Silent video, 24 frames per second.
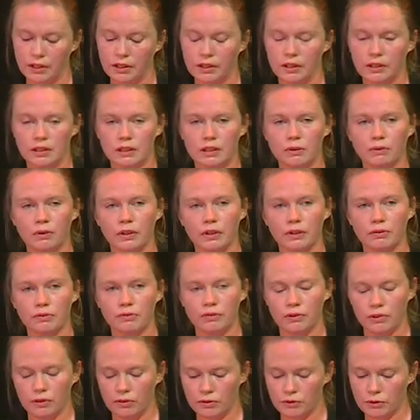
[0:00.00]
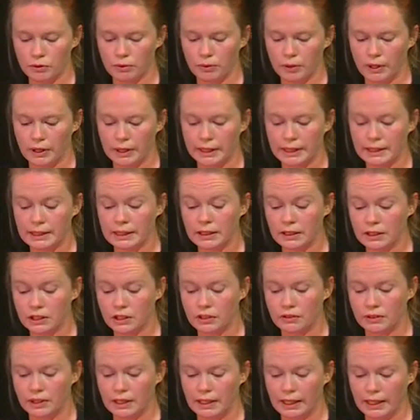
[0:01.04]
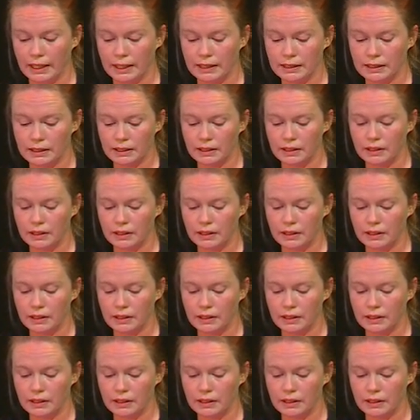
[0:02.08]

So while the forum's work is industry-led,